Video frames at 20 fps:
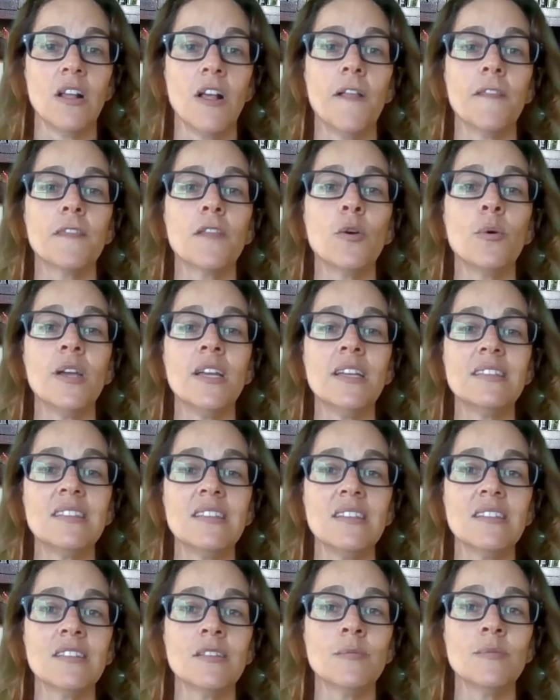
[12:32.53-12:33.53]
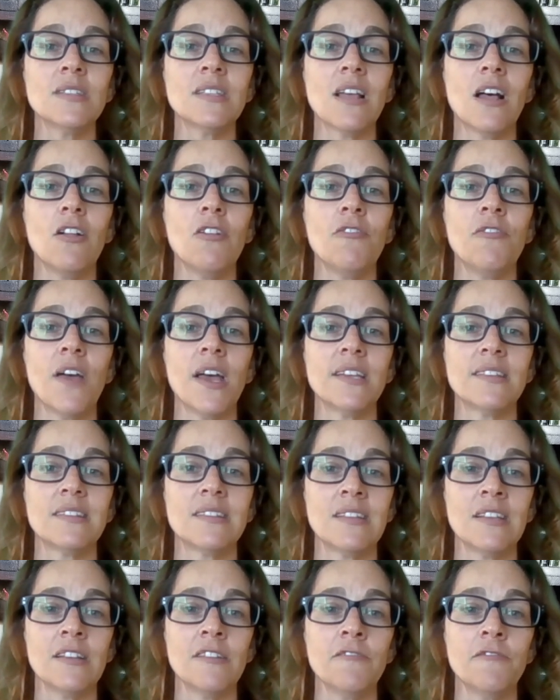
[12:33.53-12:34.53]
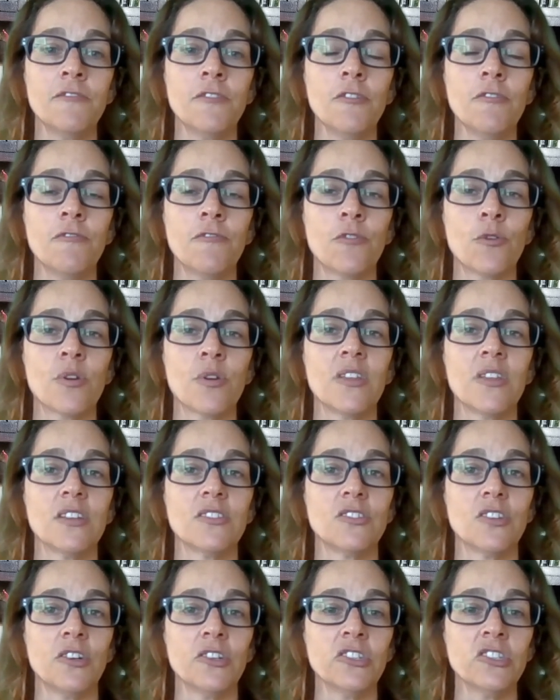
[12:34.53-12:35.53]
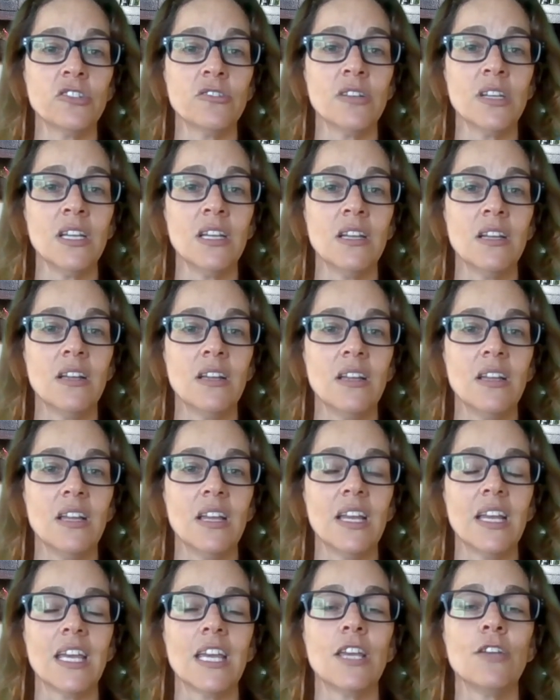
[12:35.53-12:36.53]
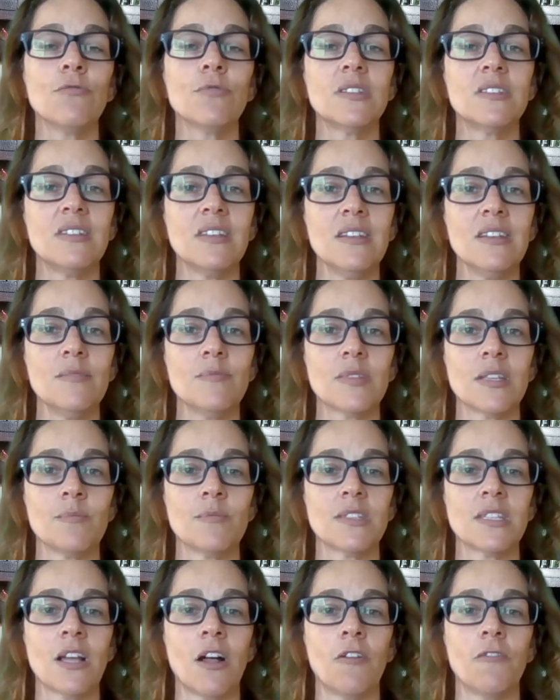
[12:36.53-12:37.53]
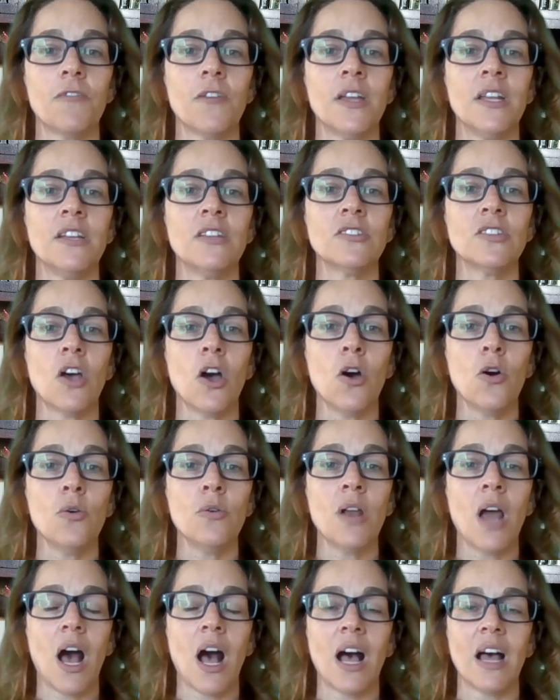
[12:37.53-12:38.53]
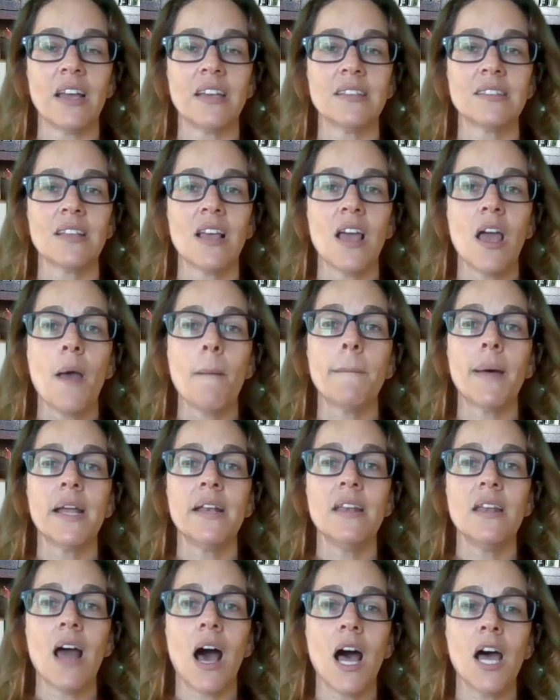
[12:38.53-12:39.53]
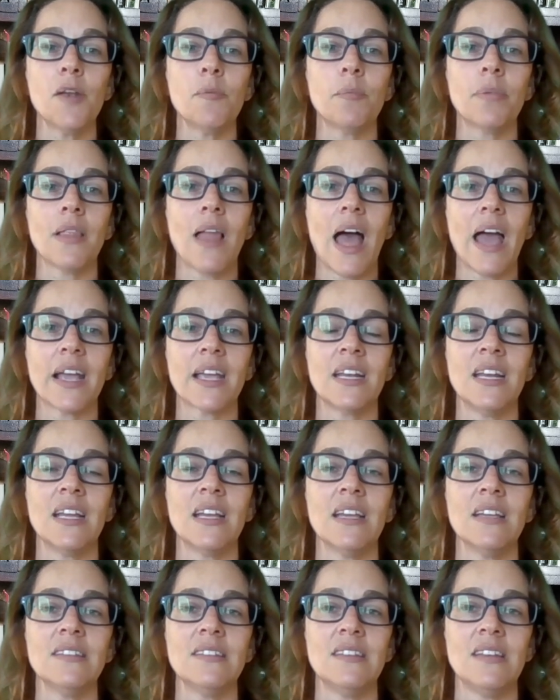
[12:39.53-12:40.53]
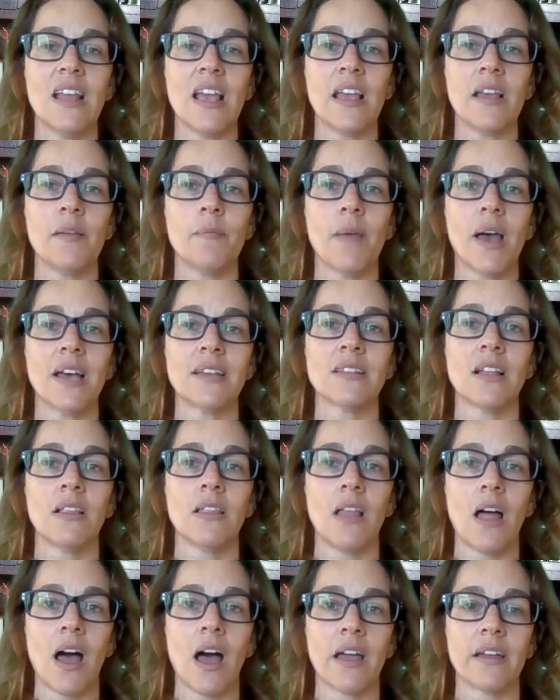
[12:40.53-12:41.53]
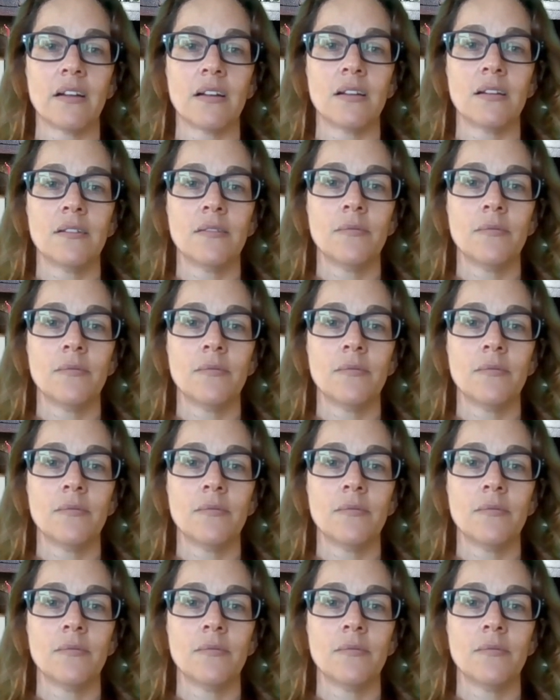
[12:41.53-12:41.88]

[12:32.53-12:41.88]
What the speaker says: Though he sees himself as sinful for the adultery, he redeems himself in his own eyes by not blackening his name as a liar.